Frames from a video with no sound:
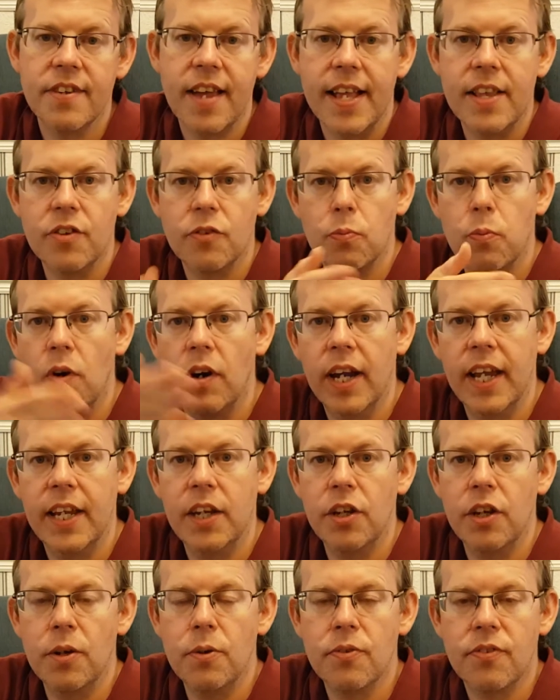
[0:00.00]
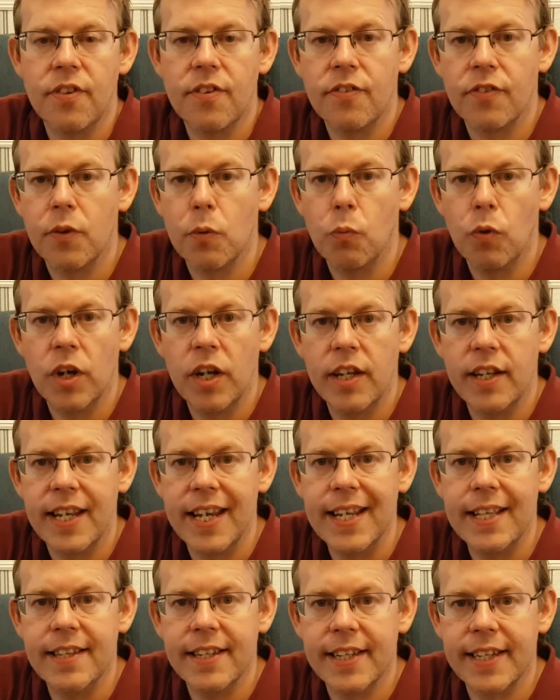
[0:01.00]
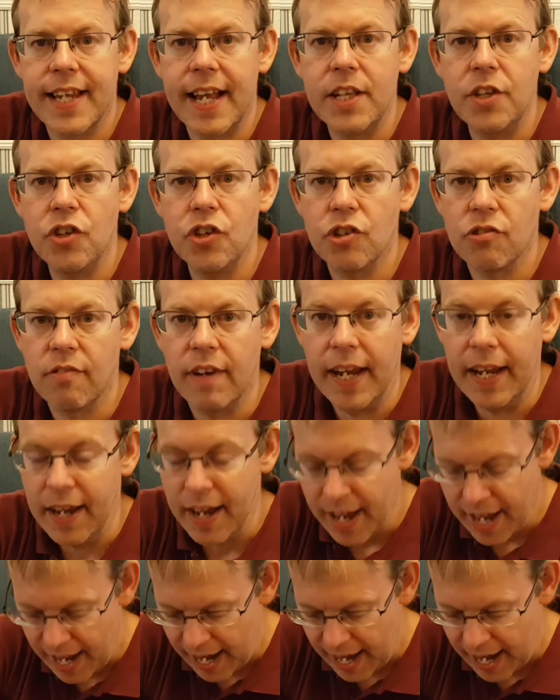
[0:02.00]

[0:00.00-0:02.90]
hence why it uses the word incendiary.